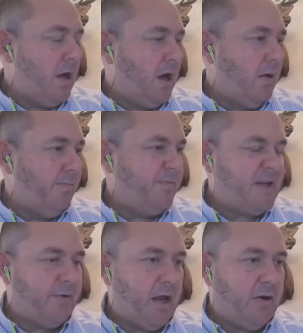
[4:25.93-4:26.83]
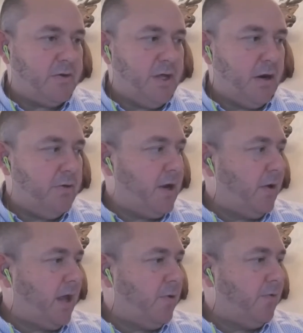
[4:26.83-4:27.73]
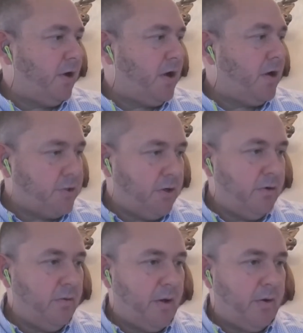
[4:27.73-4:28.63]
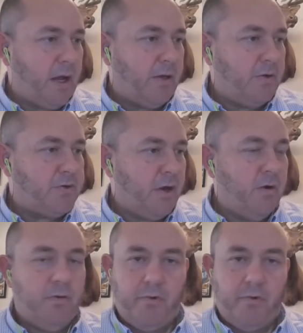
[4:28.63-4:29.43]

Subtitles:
7, 8 years there. Then I came over to Concho about 9 years ago.